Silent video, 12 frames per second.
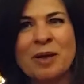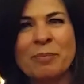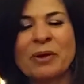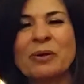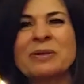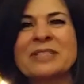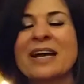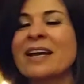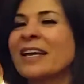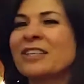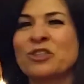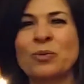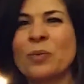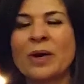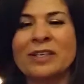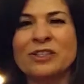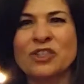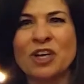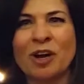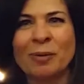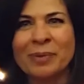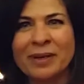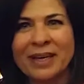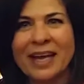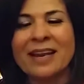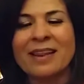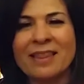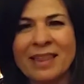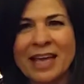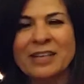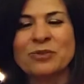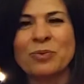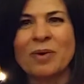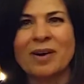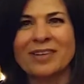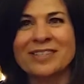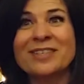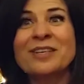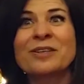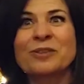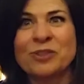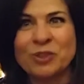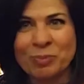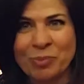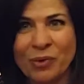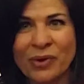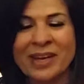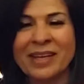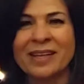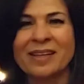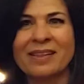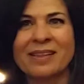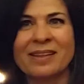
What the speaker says: because I had one job, and that was to breathe.